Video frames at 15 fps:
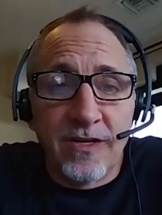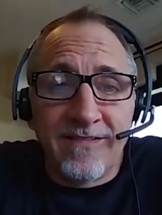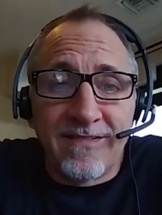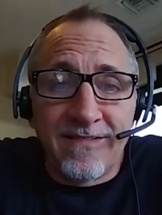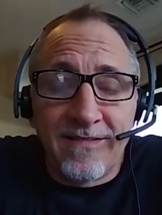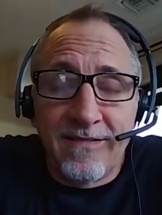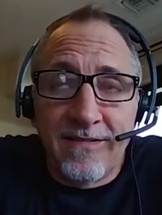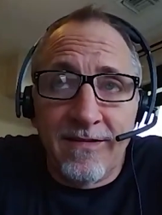is
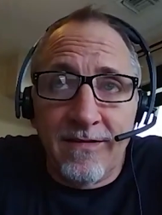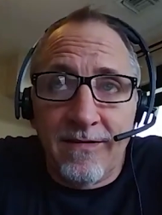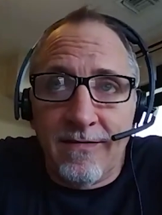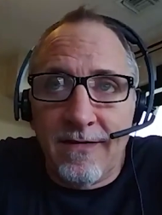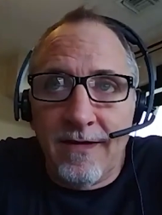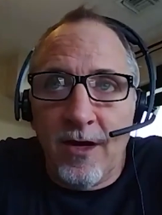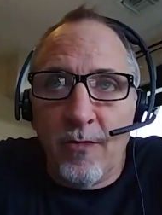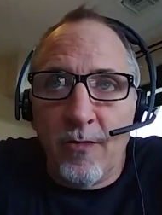you
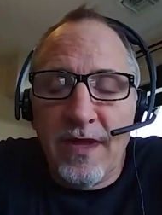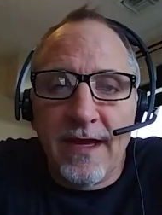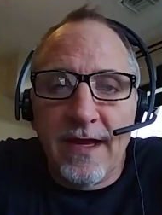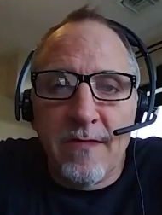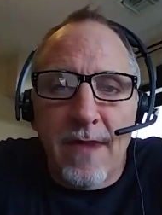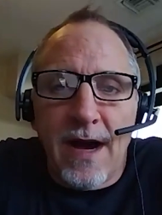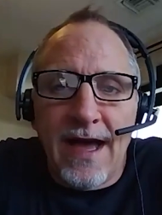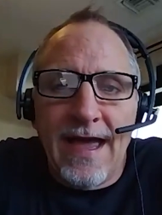know being
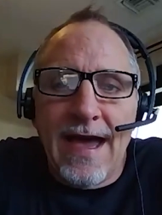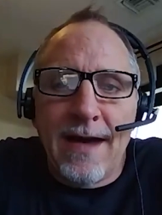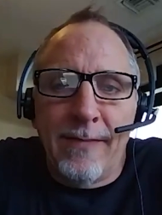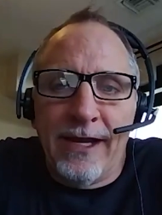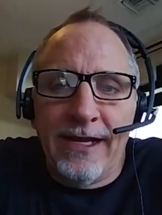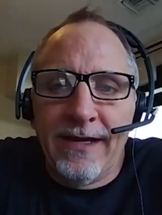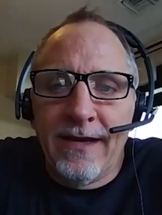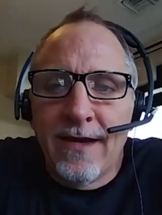in
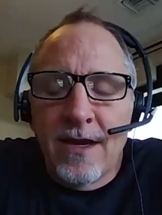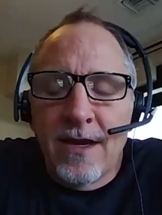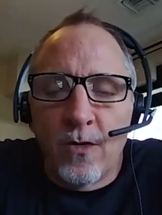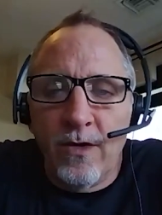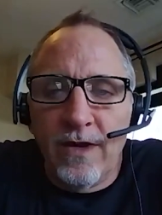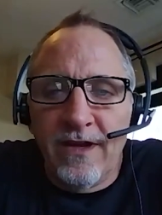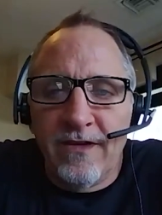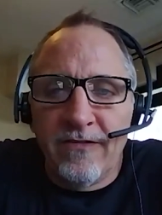Miami,
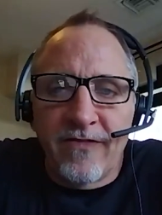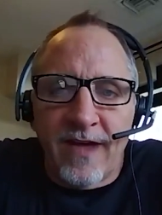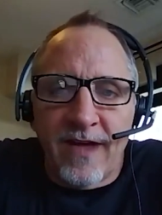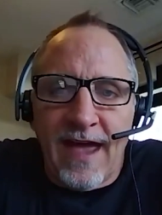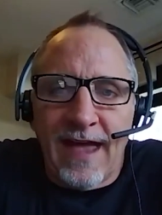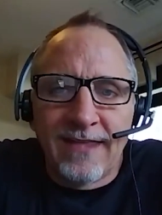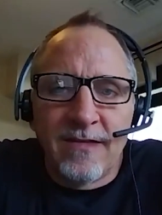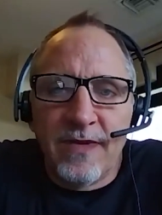we've
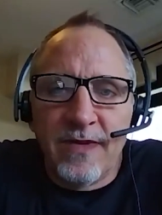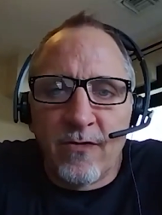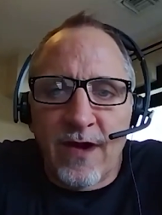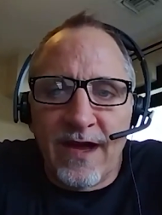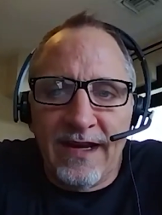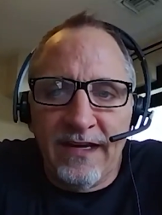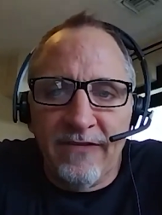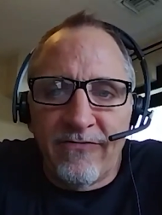had to be
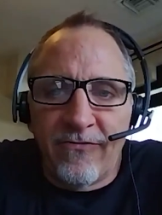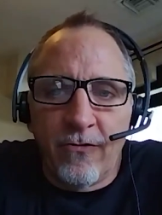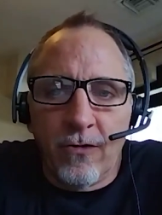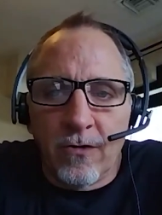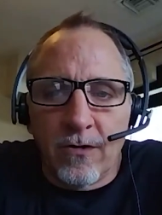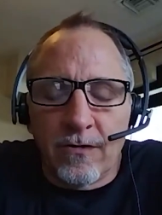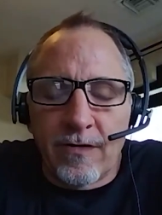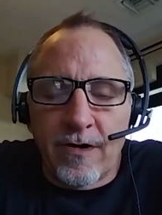ready
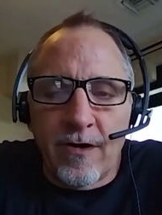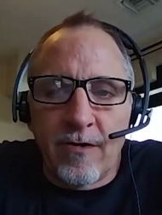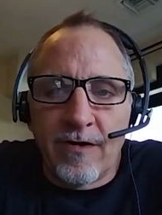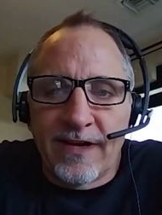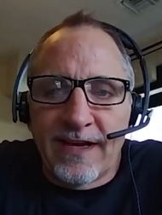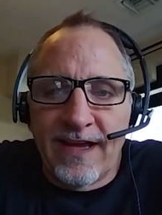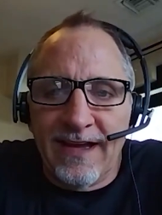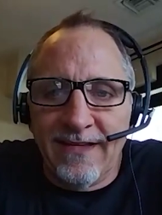for
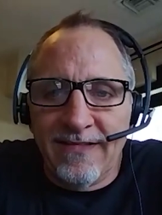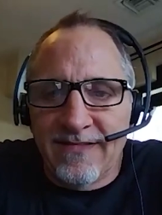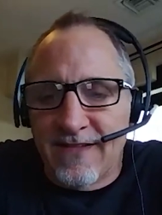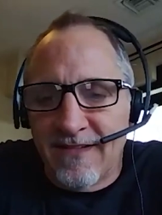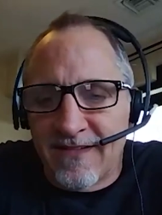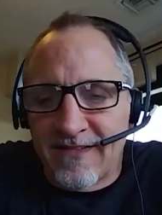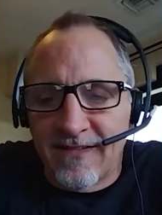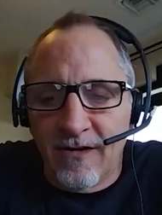hurricanes,
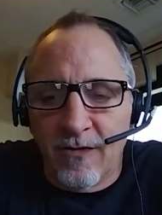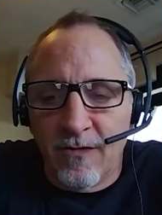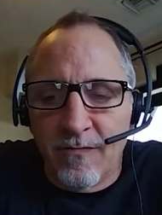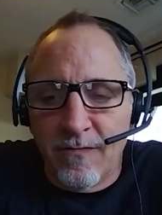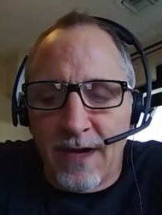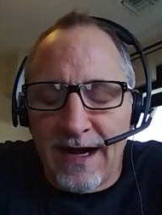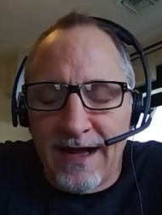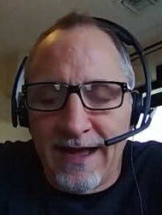and so
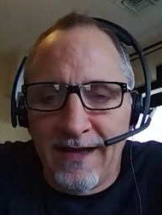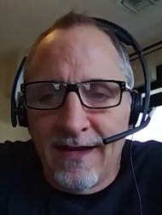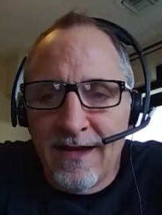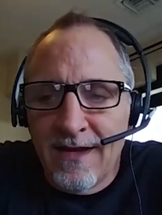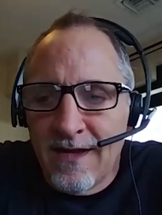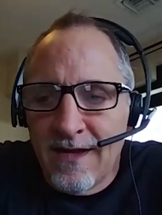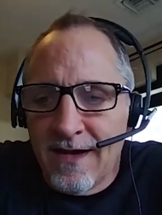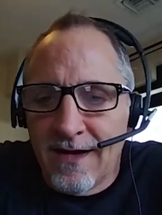my
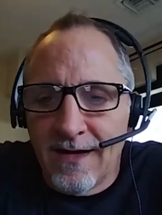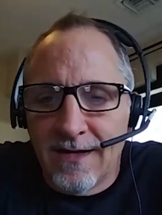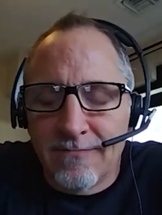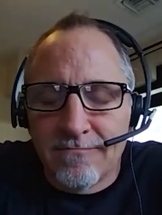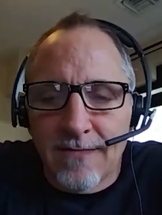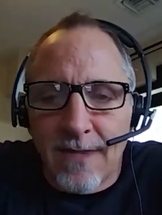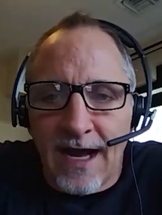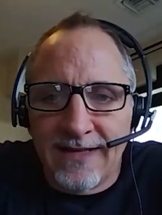
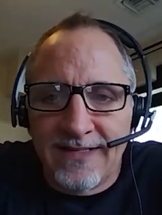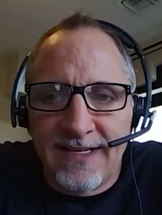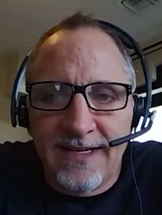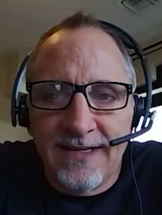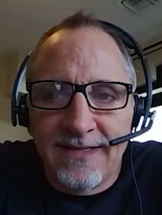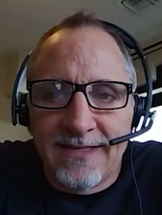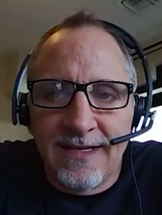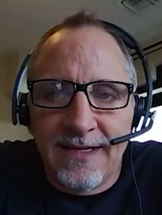um,
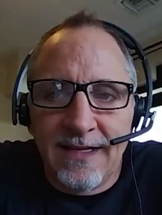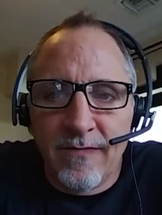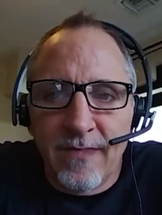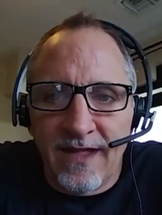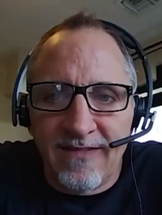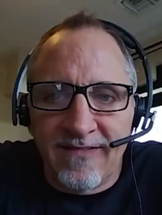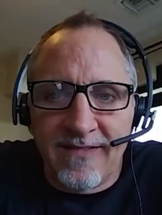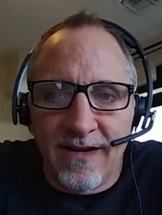IT team
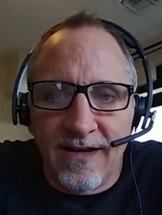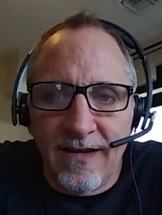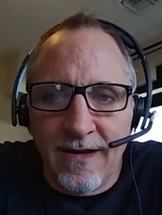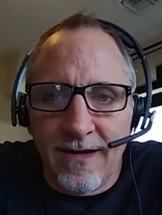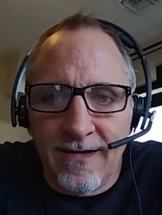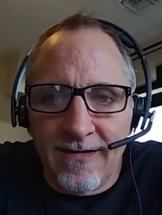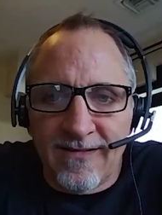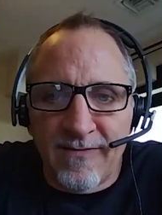has done
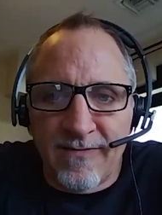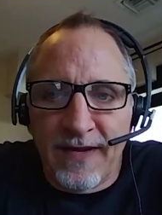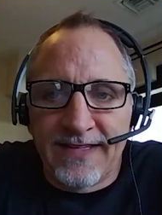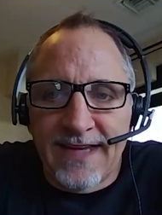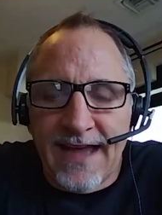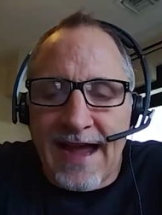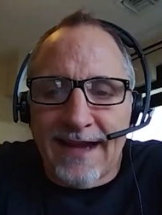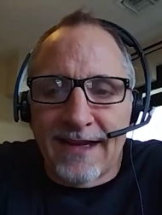a
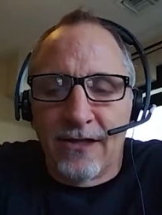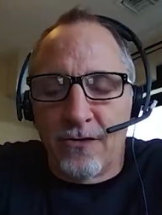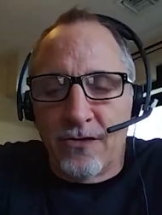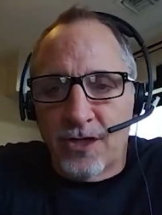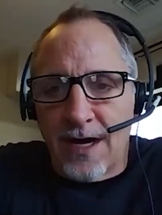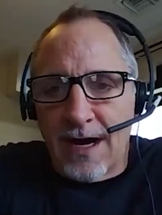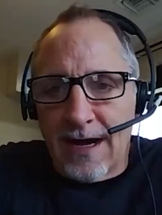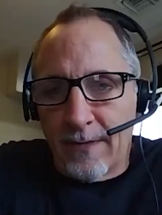spectacular
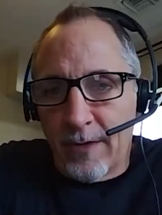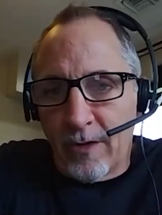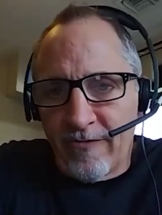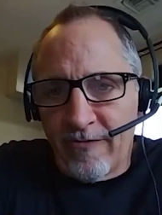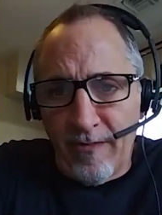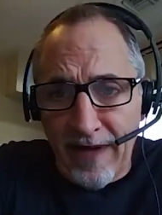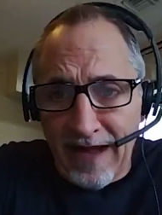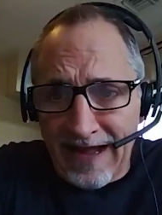job over
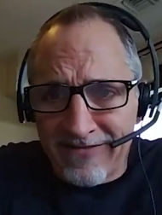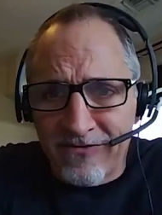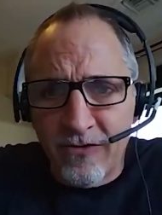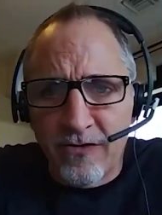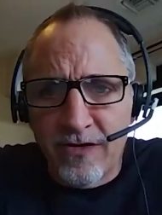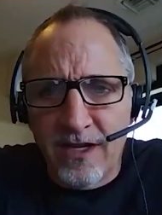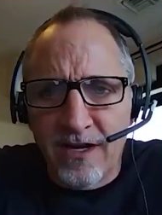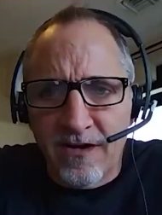the past few
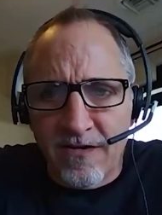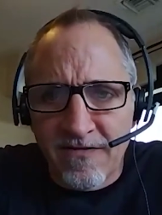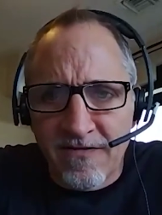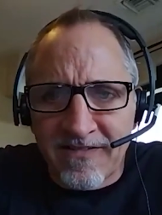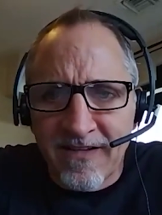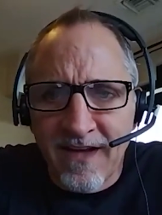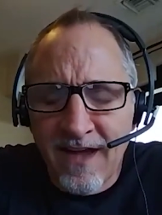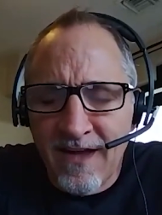
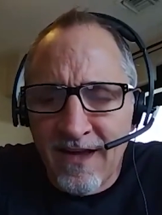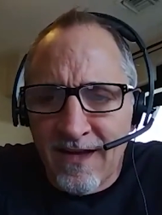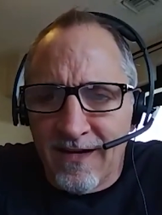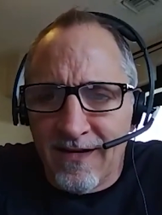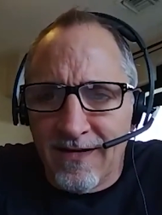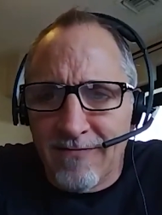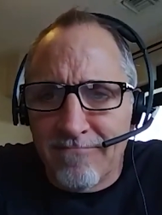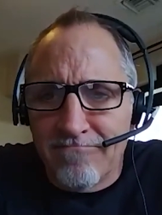years
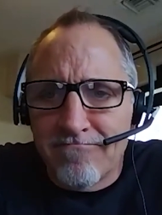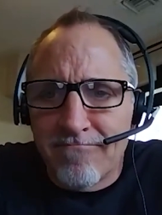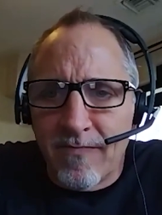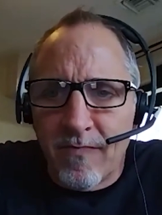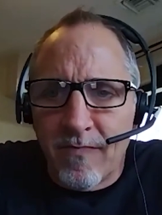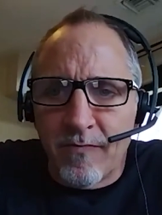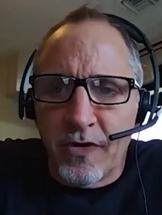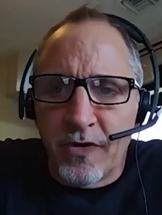um,
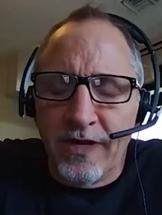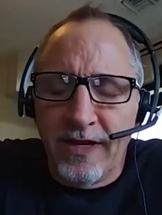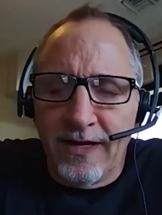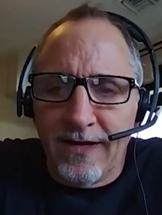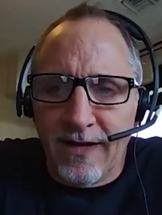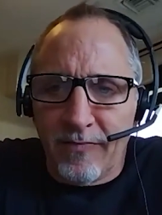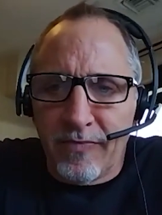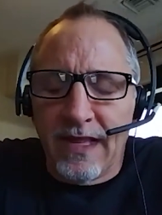
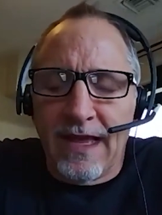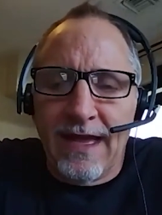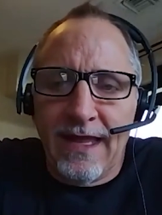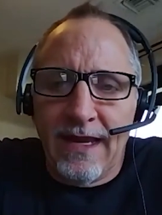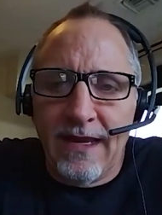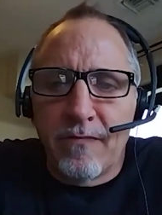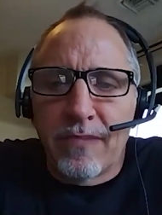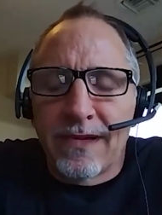putting a
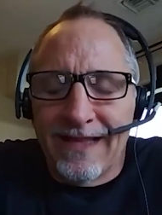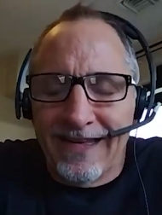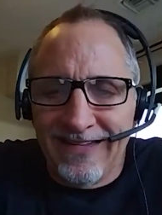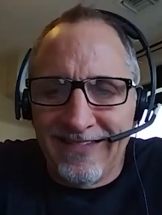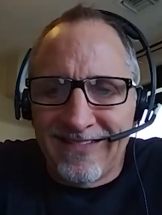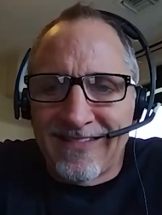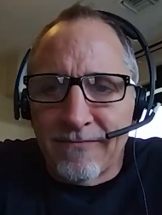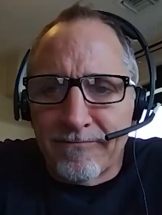plan in
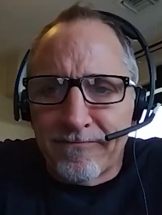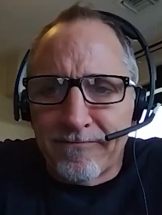place